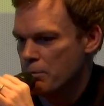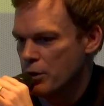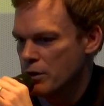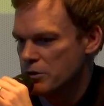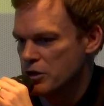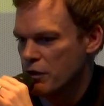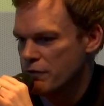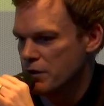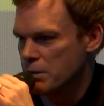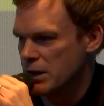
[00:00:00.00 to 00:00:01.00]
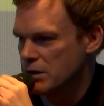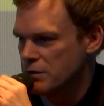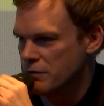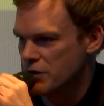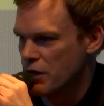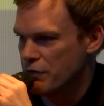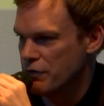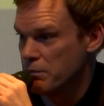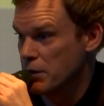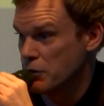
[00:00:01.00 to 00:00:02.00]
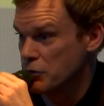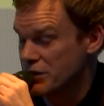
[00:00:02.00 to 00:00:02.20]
put himself in a place of self-imposed